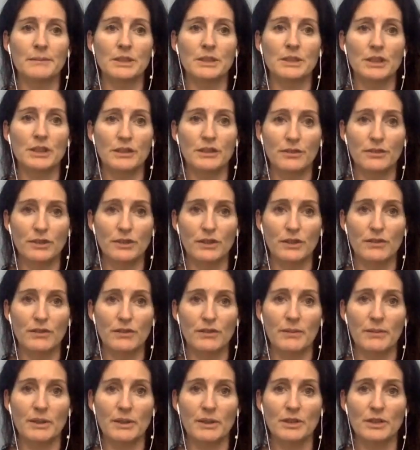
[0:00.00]
shift your
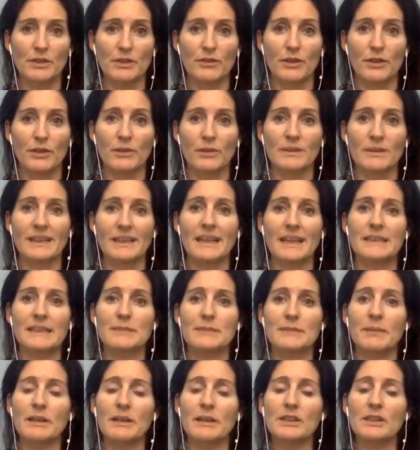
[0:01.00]
vibrational frequency
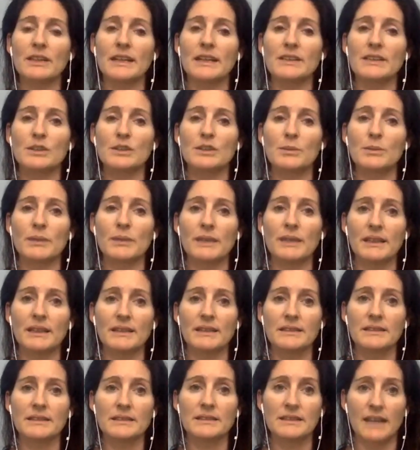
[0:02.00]
especially as you
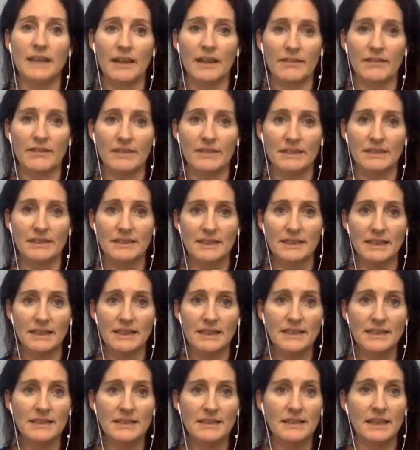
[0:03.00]
begin to dive into
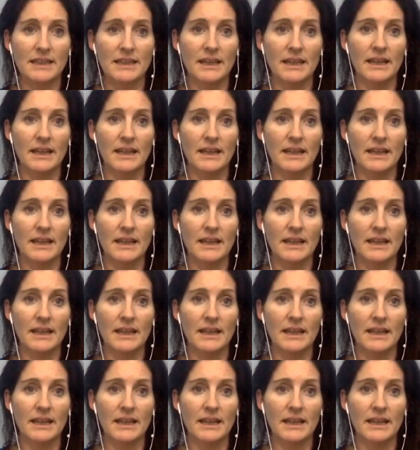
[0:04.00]
this